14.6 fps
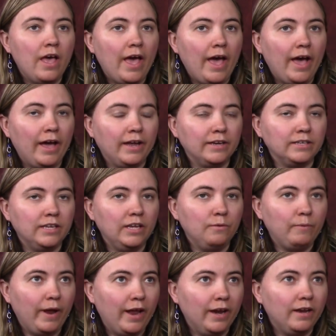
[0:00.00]
and he
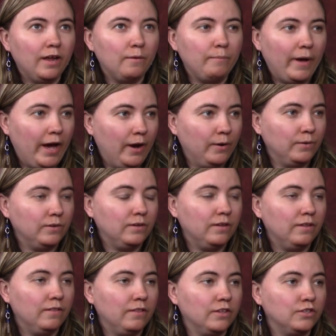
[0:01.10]
read about
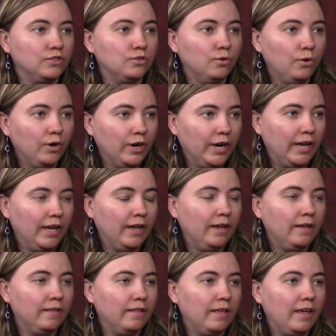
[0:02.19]
the story.
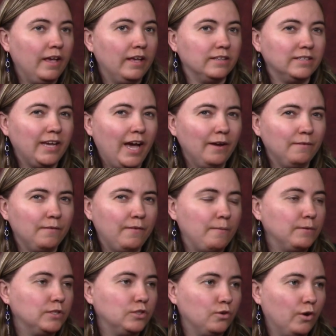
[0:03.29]
It's kind of a
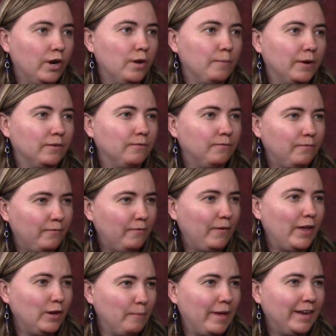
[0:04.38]
famous story among
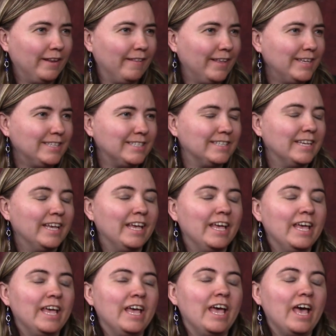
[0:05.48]
fundamentalists
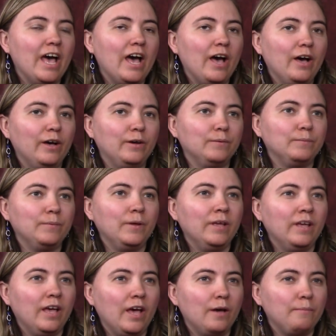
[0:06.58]

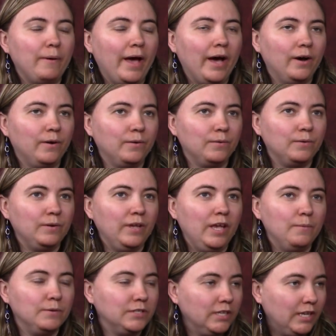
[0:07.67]
about
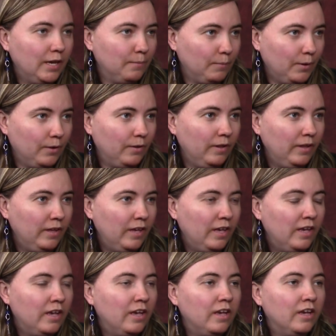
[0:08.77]
Heber C. Kimball
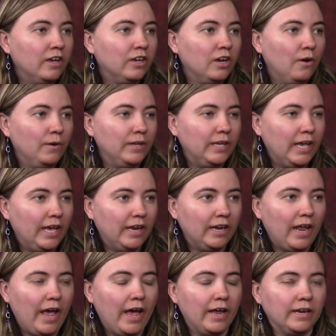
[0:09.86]
going in
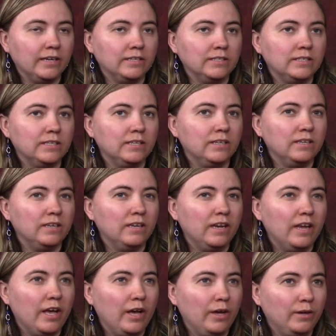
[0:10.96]
and
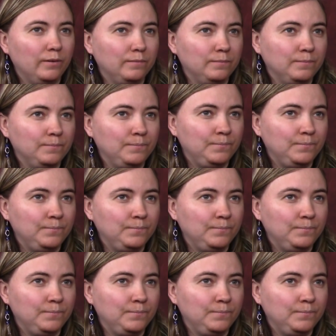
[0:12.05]
going